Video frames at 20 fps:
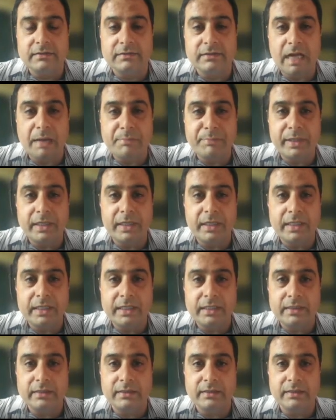
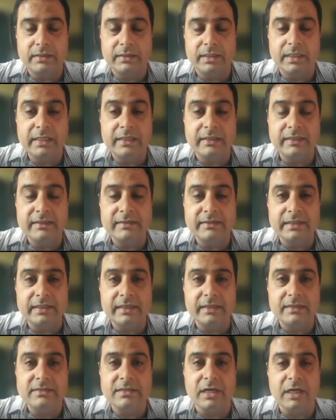rapidly increasing
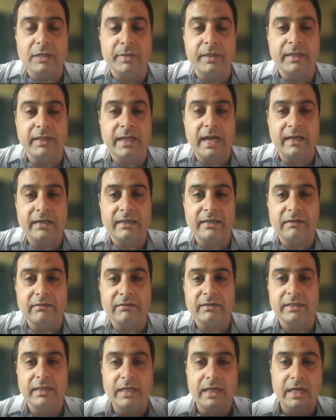its urban land
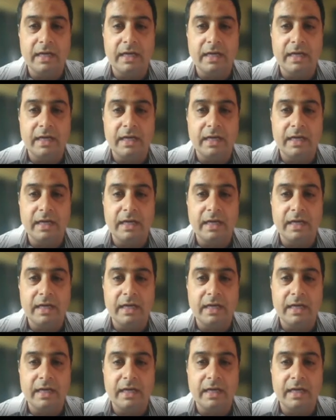cover.